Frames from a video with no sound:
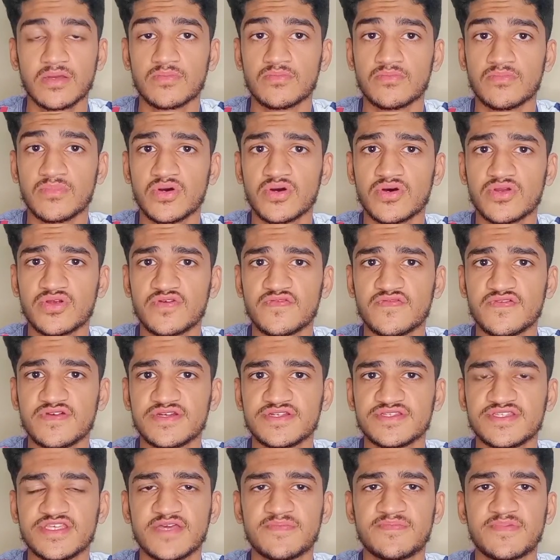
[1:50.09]

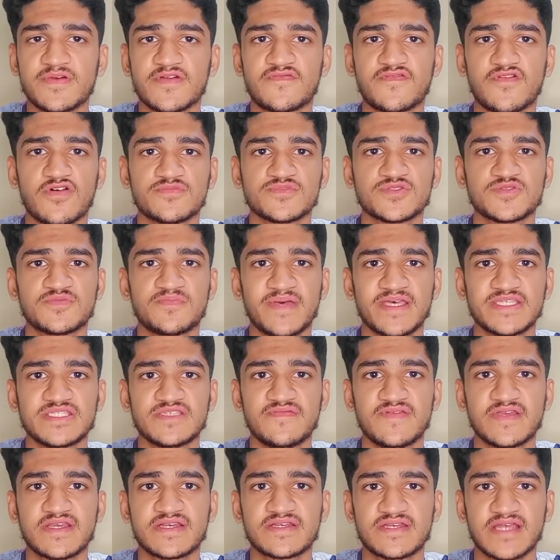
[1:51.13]
Moreover, they perform
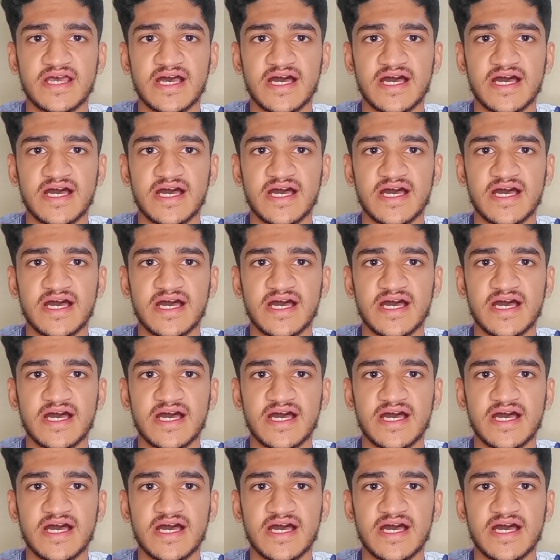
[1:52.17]
specific